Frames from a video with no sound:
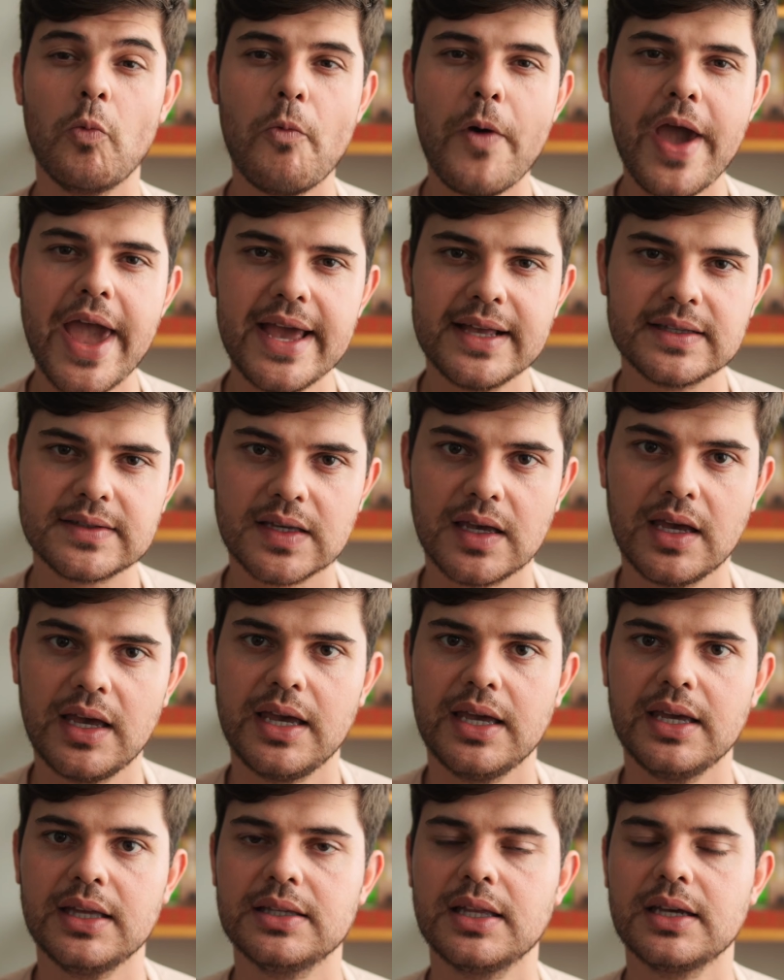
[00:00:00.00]
weight
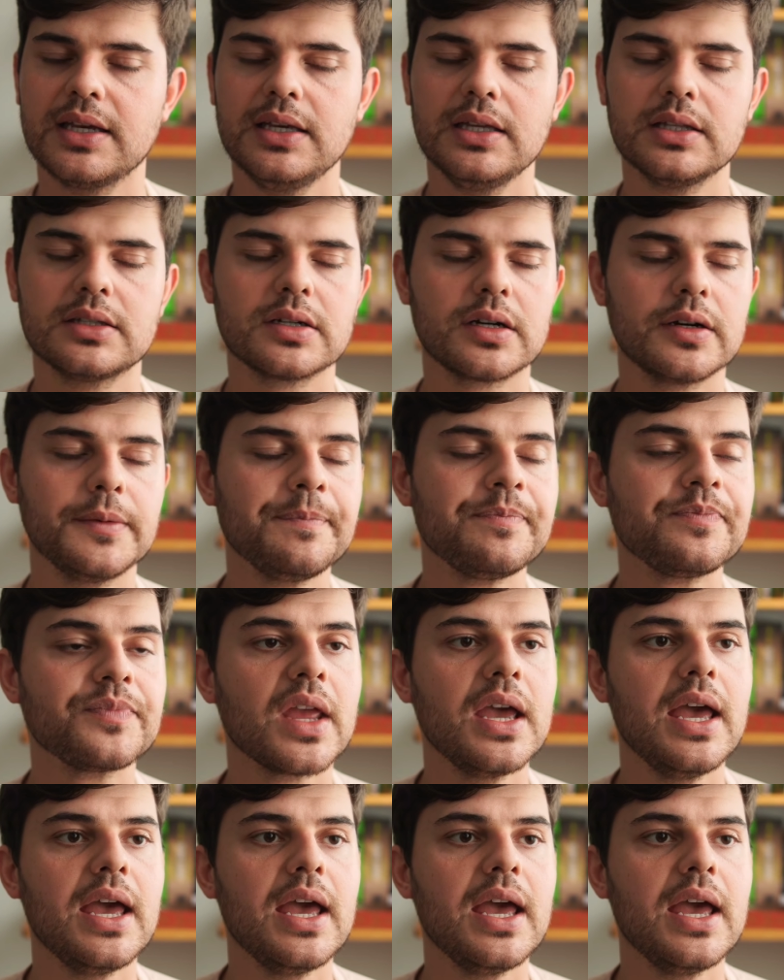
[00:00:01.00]
in the guitar.